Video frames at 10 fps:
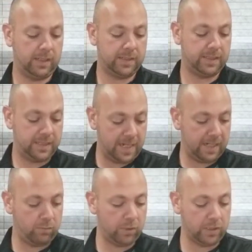
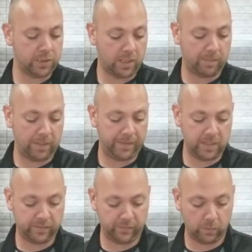Today, we're going to talk about
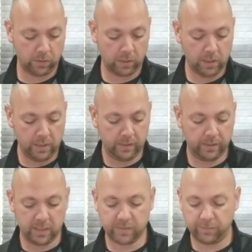these 4.
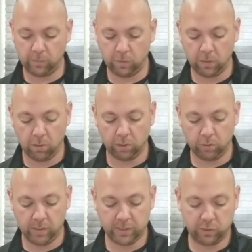These 4 are
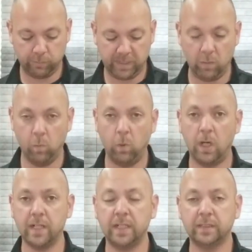going to be
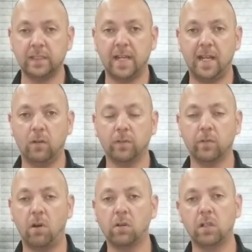one layout.
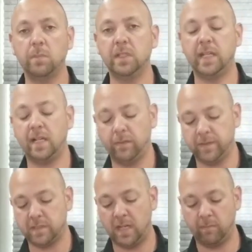They're all going to be laid out
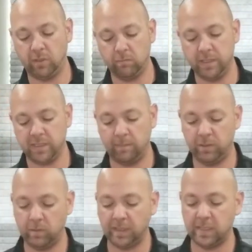the same. And the reason I'm
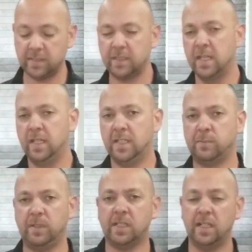doing this is
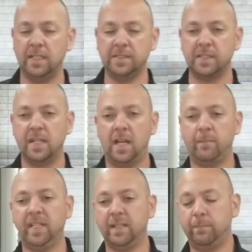because
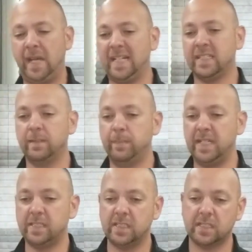I'm going to get back to the
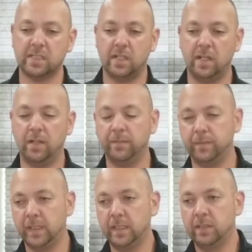basics
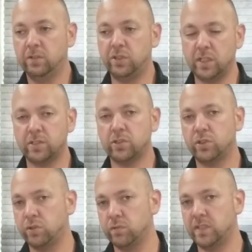of just
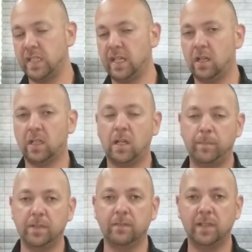choosing a
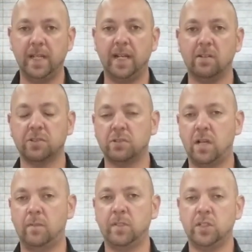couple of layouts. So
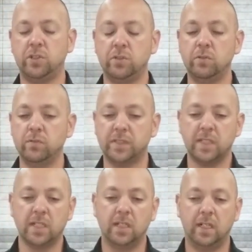I'm going to choose
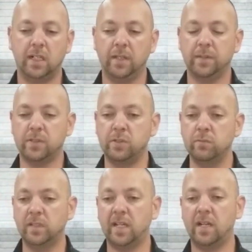the
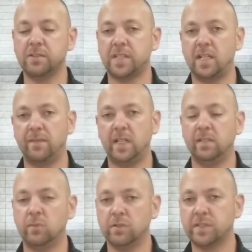2 layouts that I've had
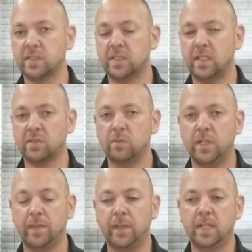the most success
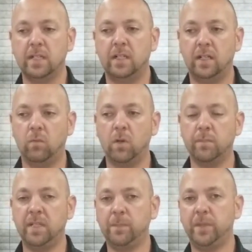with,
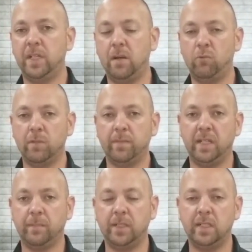one being pin up, one
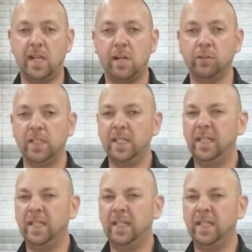being pin down.